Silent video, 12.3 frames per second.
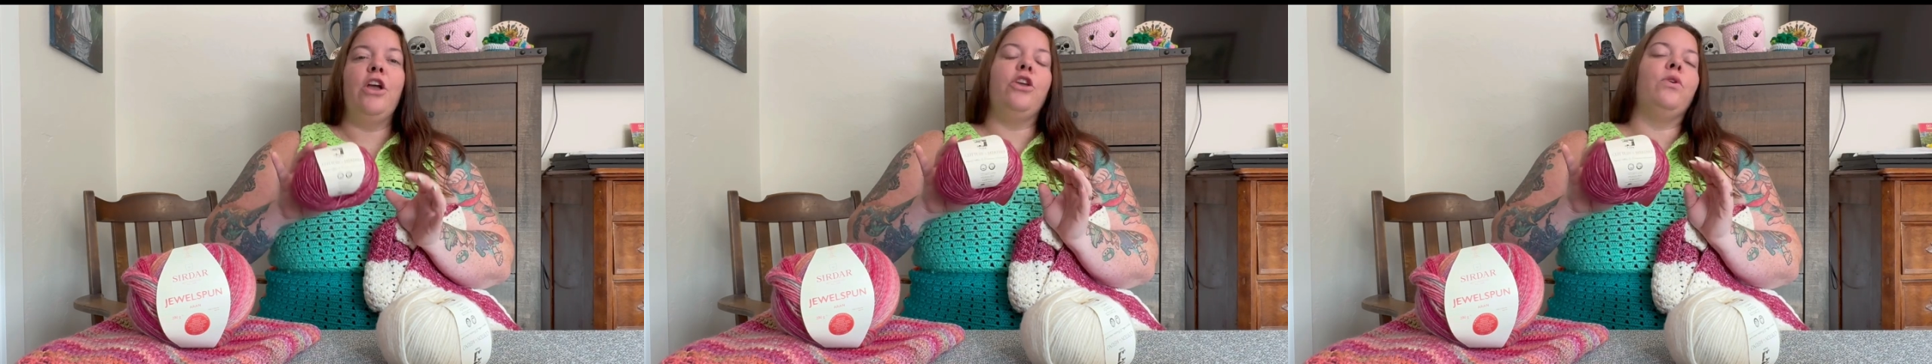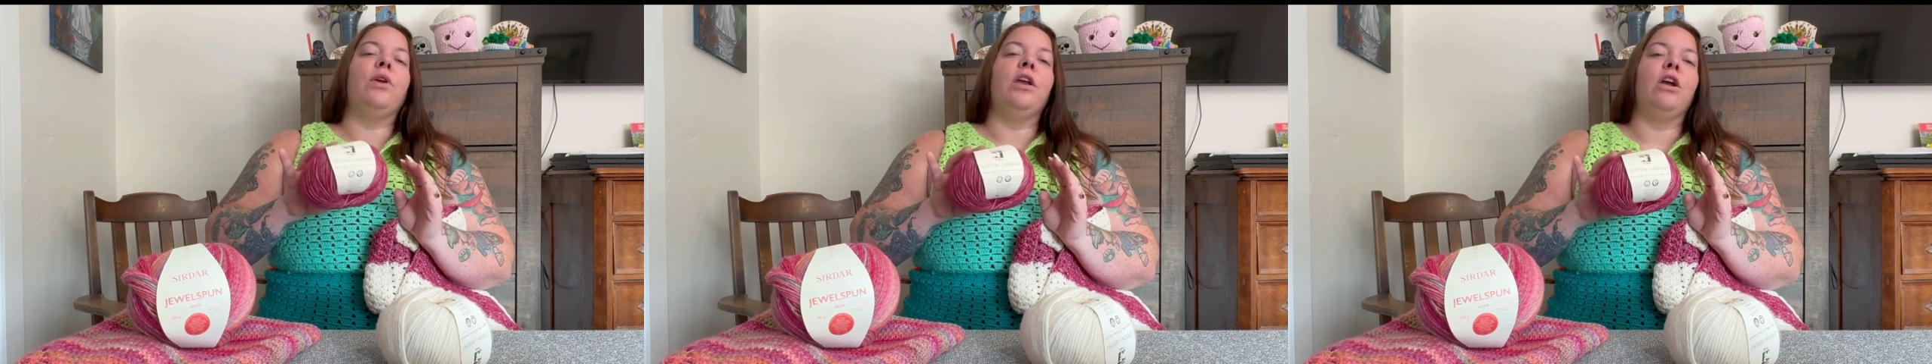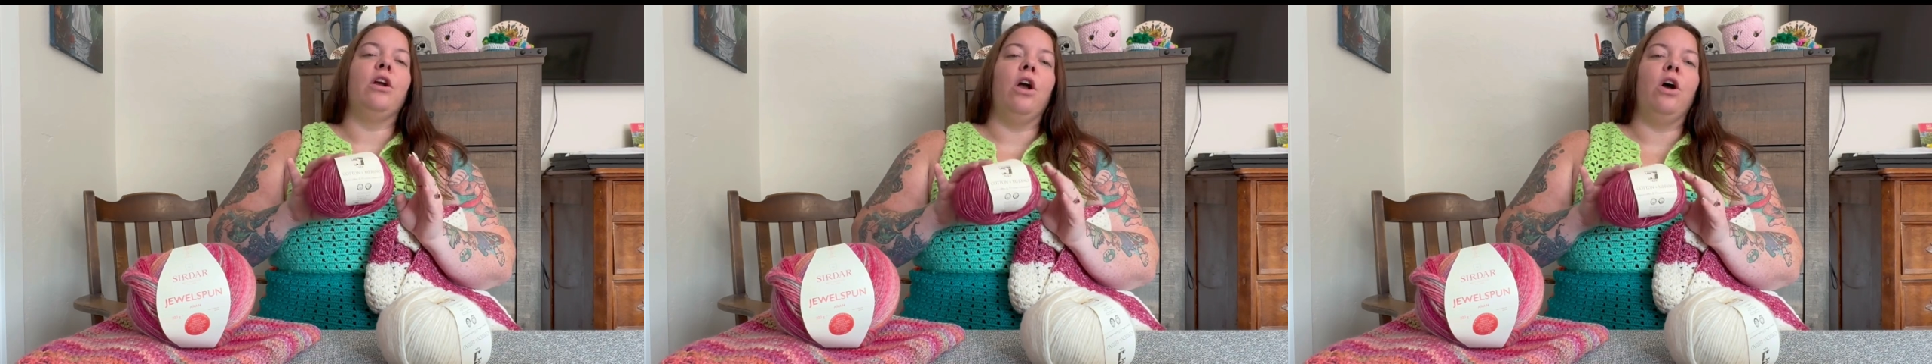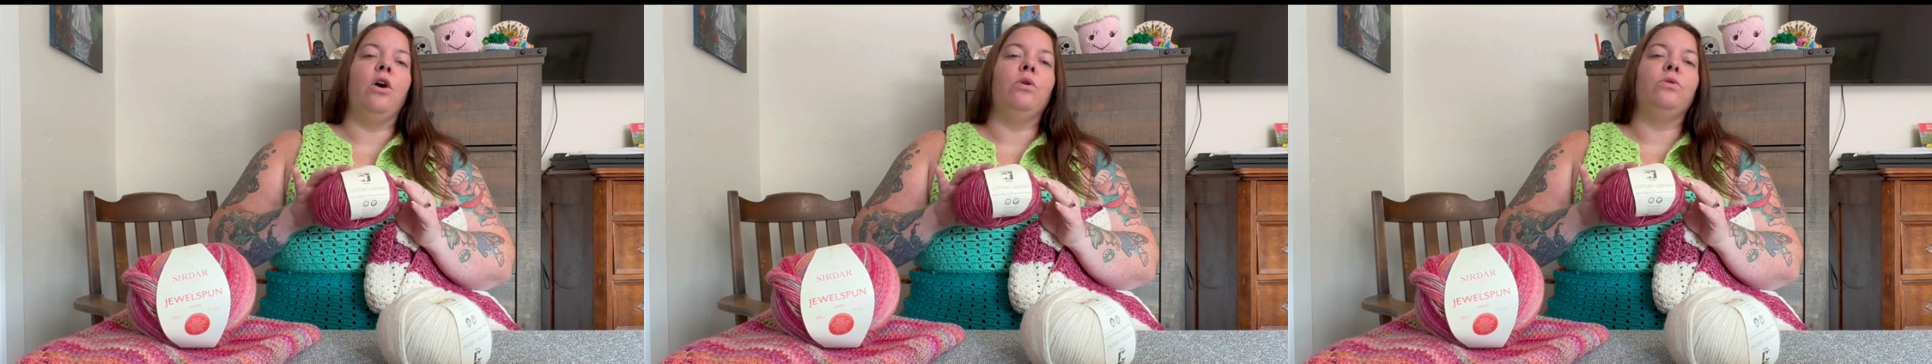you can
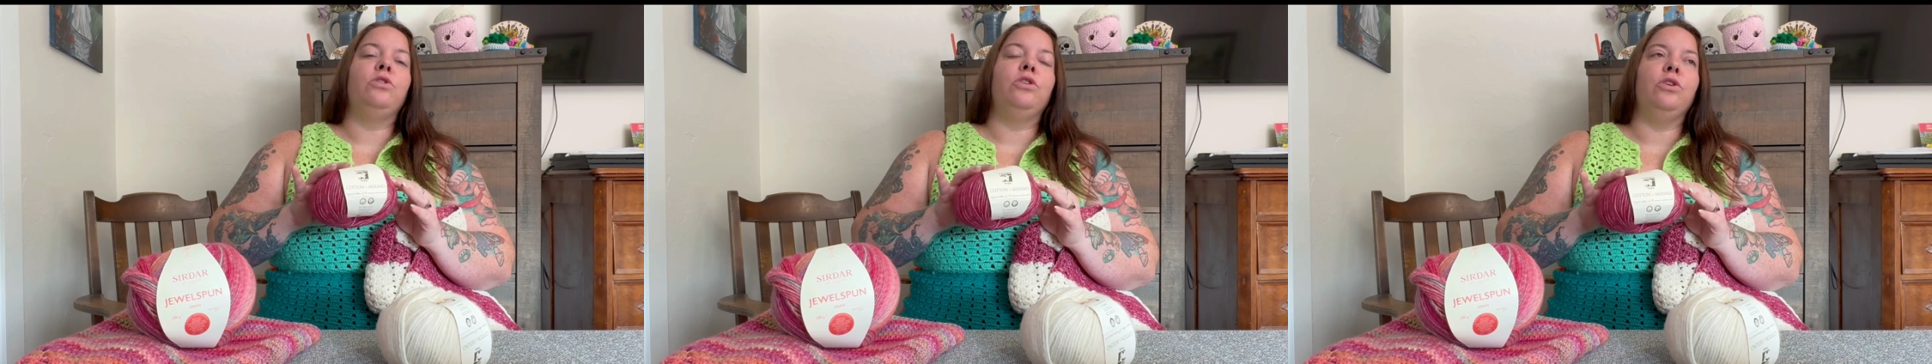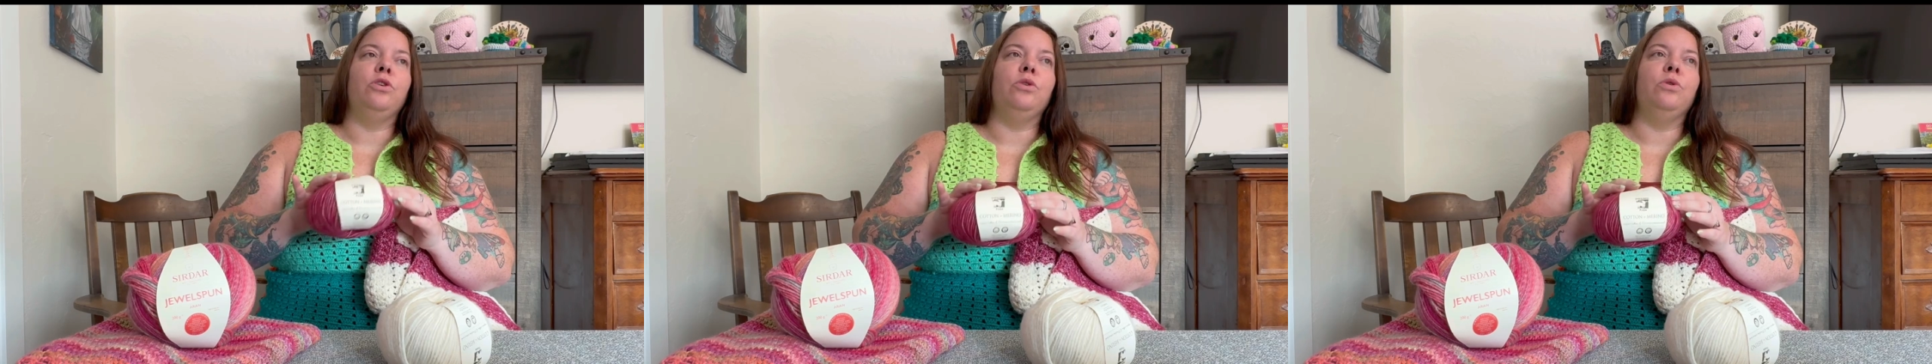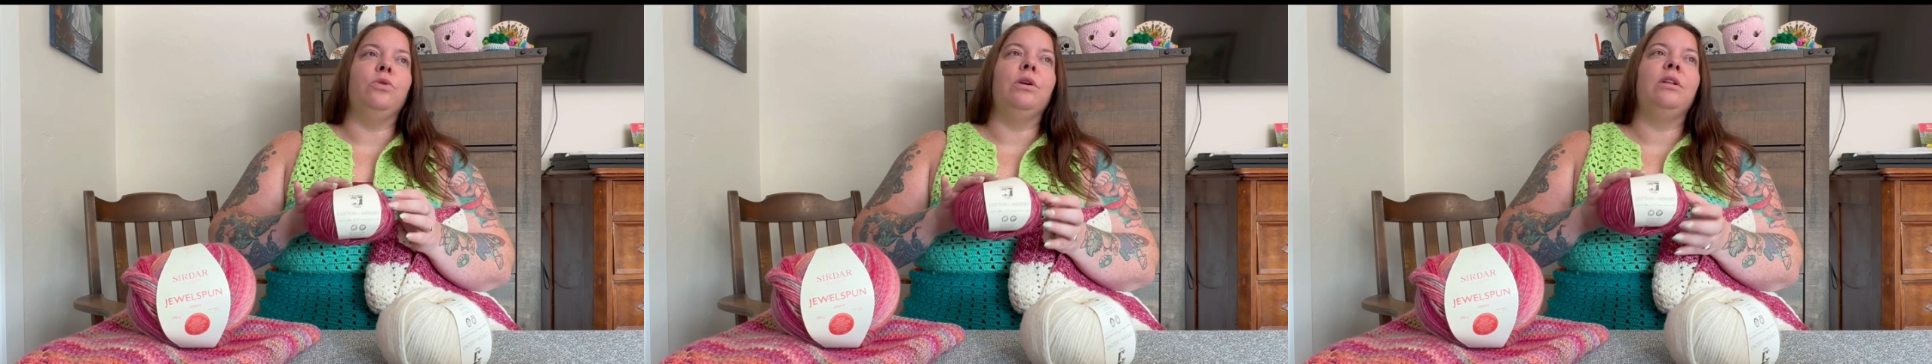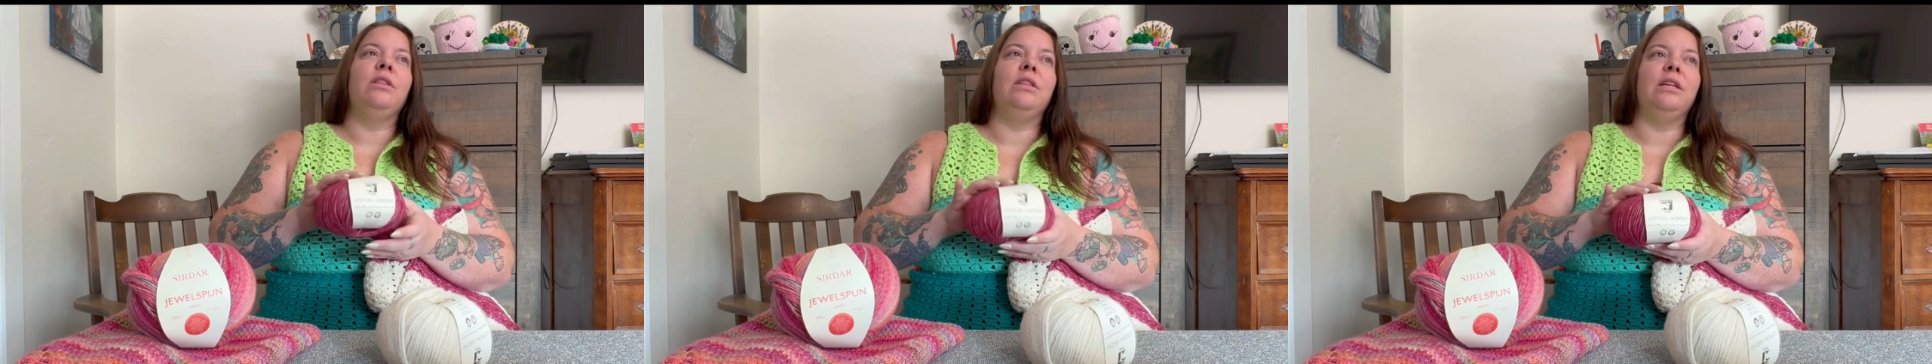go to
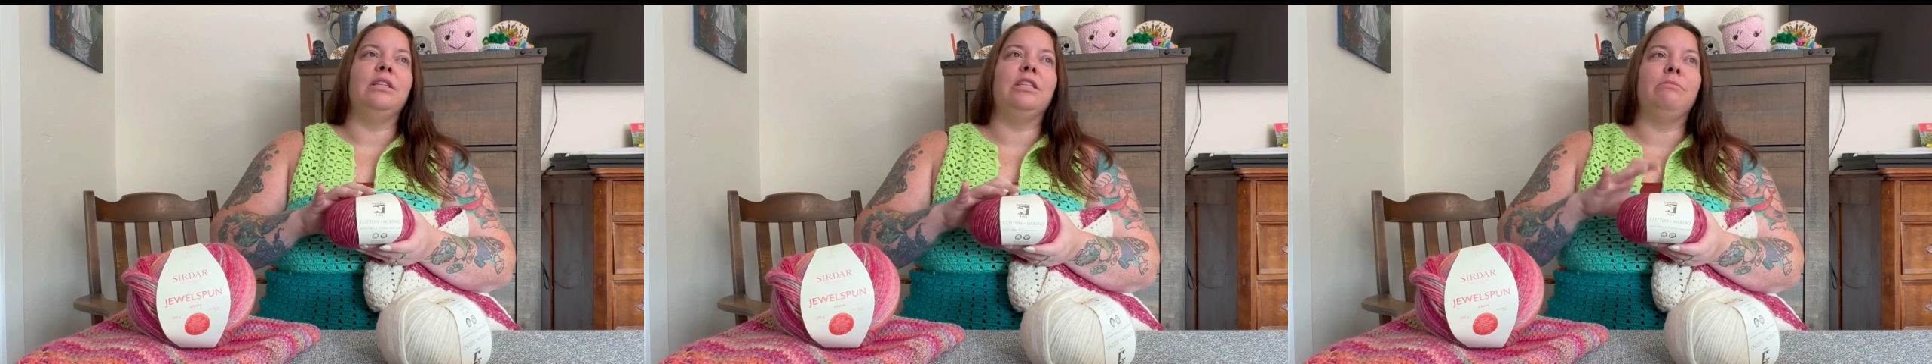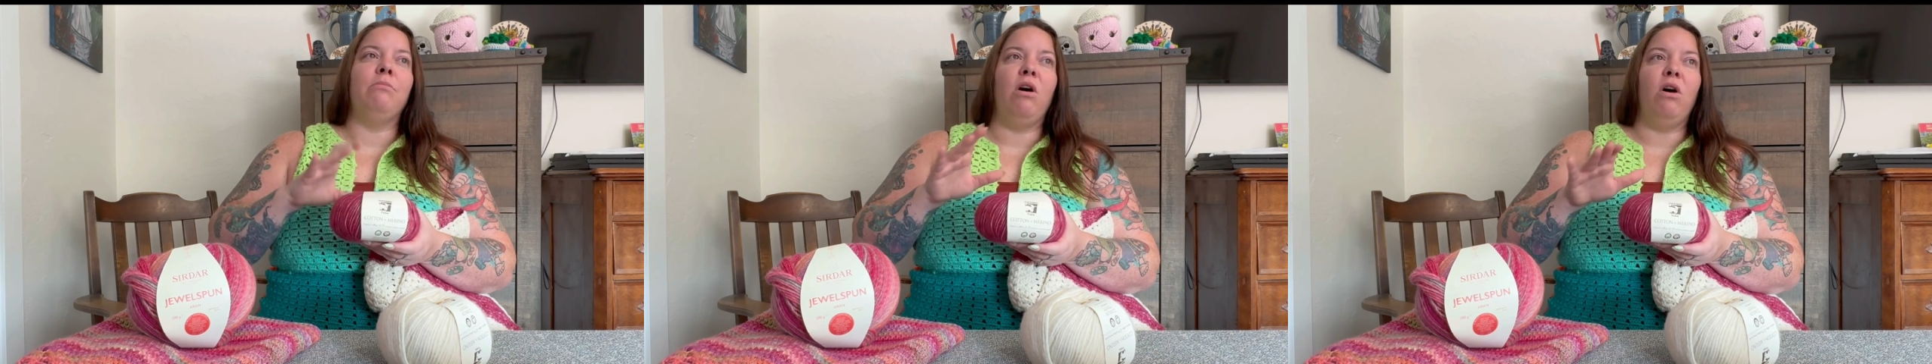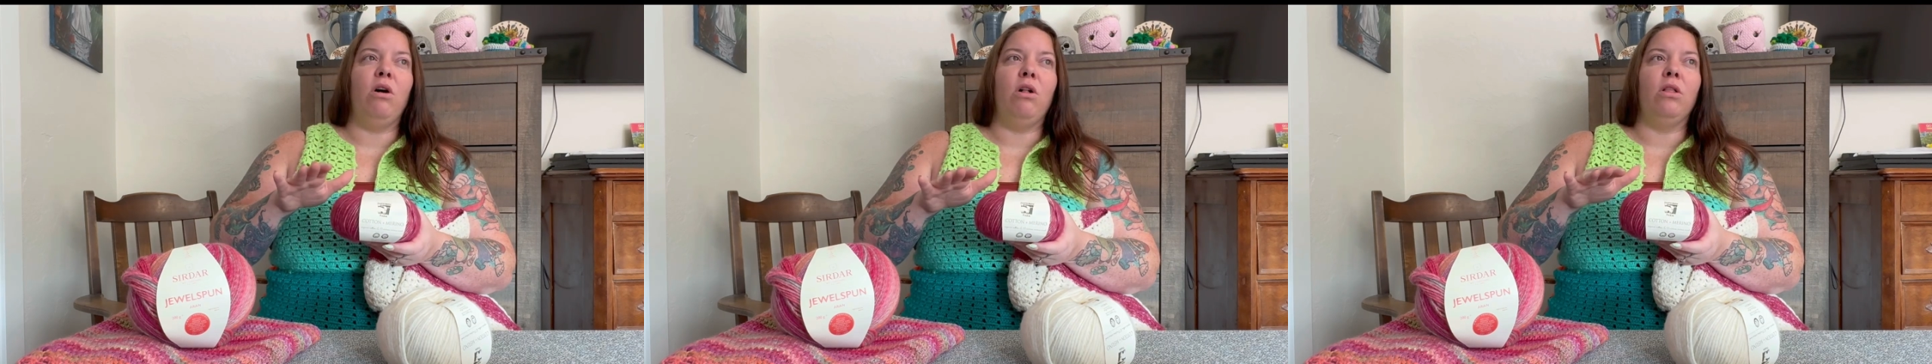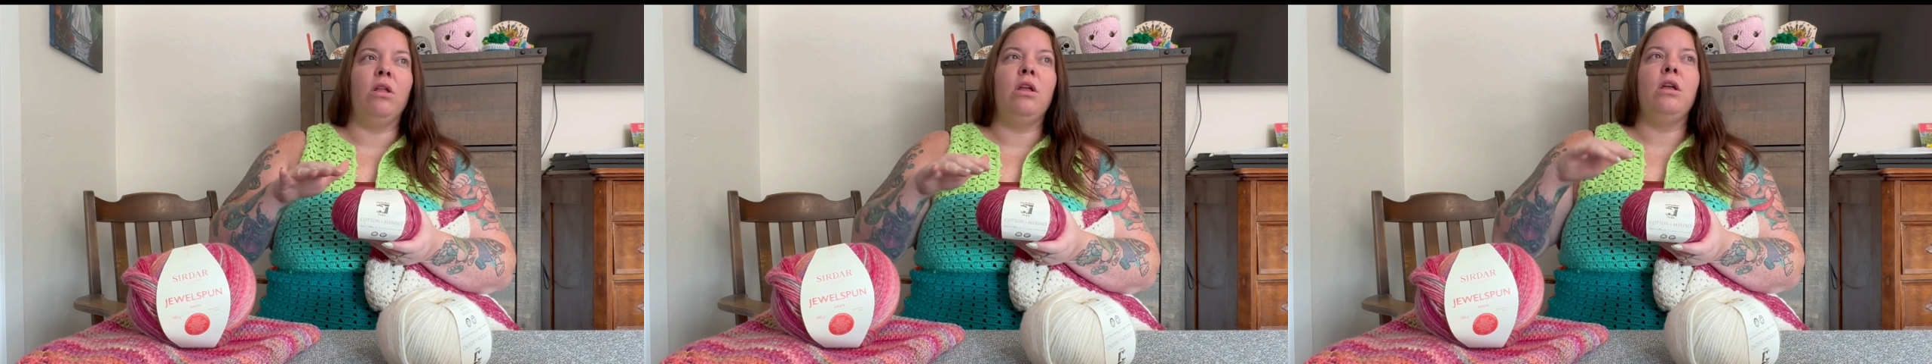the
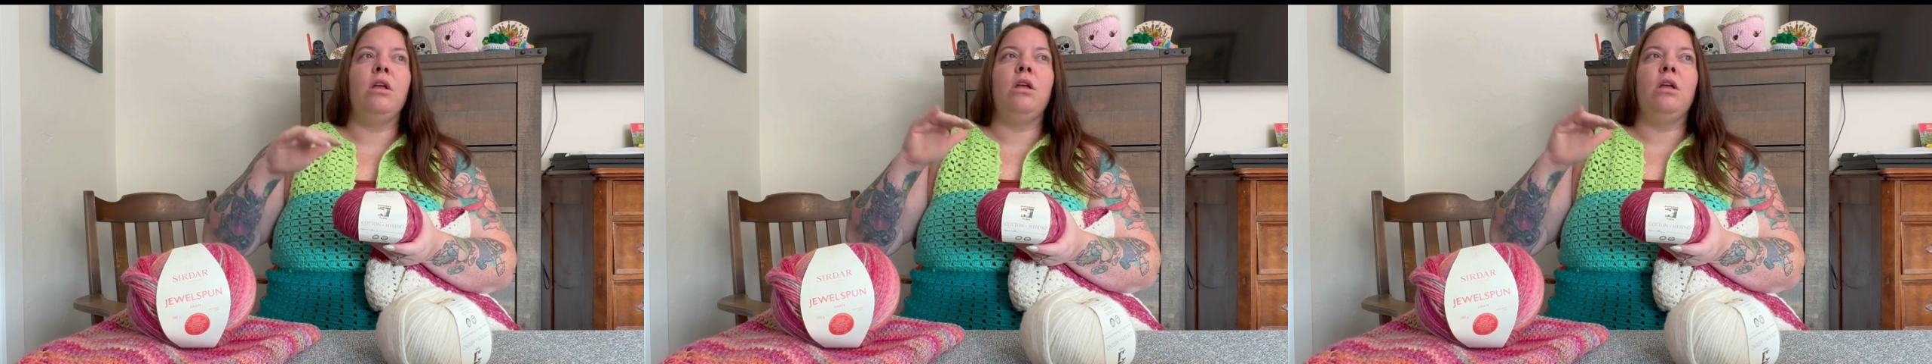small